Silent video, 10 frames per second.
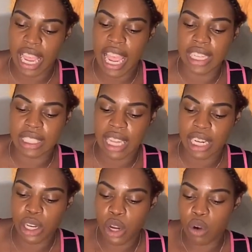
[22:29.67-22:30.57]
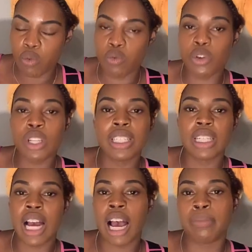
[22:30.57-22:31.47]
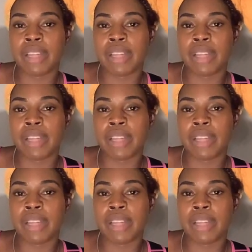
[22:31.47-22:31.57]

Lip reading: I had to like really calm